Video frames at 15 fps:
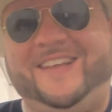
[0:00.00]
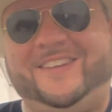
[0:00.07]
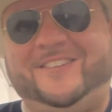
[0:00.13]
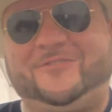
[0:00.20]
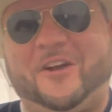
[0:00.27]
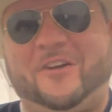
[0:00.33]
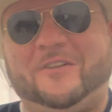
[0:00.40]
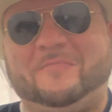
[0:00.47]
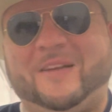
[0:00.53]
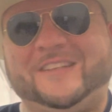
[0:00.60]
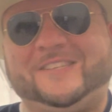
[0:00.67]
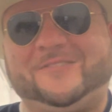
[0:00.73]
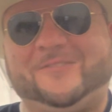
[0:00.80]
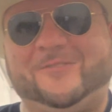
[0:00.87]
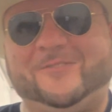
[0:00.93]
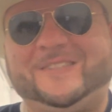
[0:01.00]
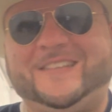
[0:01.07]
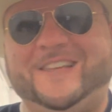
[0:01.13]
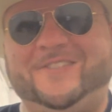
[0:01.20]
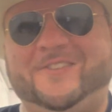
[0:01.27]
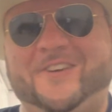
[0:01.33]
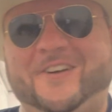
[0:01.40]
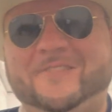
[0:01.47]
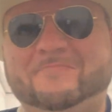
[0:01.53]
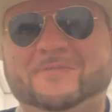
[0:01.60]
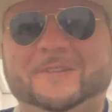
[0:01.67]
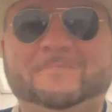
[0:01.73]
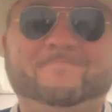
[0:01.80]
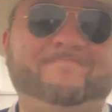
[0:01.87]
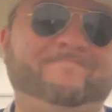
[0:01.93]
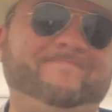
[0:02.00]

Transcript: drowning my sorrows later on. But